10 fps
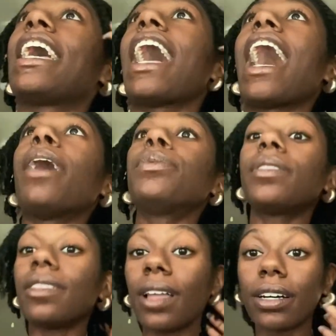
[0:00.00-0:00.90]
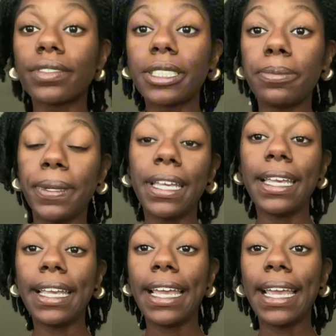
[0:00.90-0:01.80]
I would love to
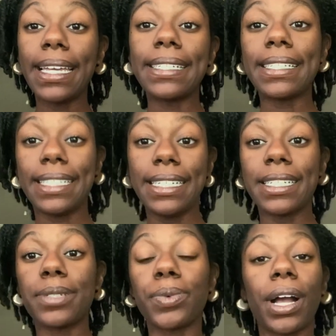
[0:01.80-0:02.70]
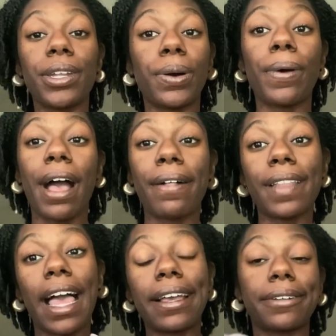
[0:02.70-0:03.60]
be in a season where I don't have
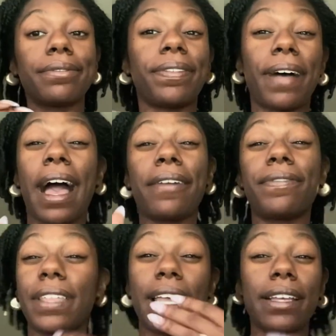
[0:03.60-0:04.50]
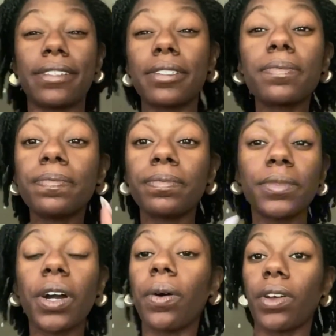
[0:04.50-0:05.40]
5 things
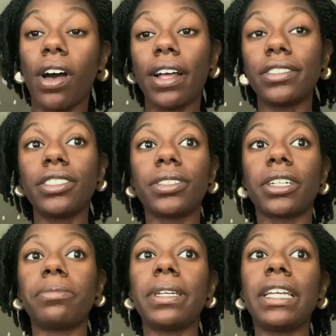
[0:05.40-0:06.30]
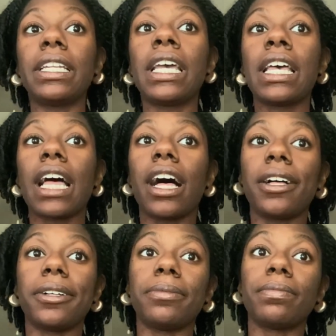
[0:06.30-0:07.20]
going on, you know what I mean?
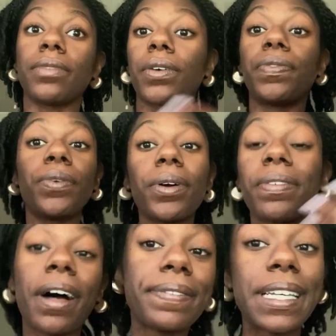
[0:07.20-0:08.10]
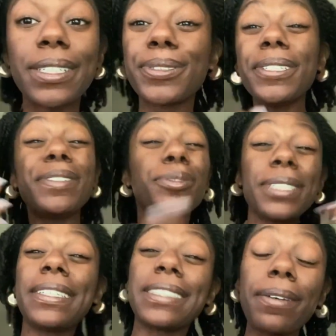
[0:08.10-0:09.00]
Or 4 or 5 things, or even 3
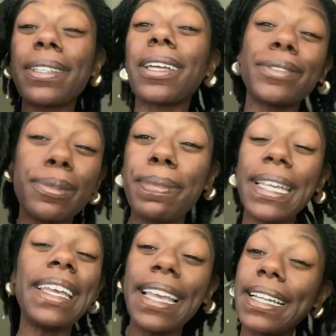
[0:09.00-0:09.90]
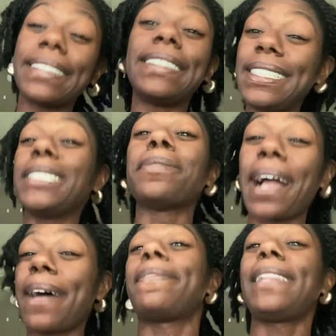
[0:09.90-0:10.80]
things. I would love to be in a season where I
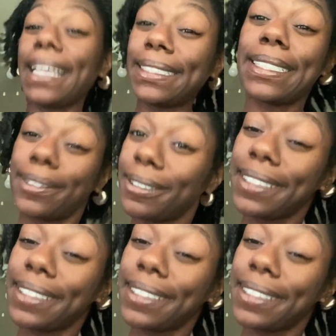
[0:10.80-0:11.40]
have less than 3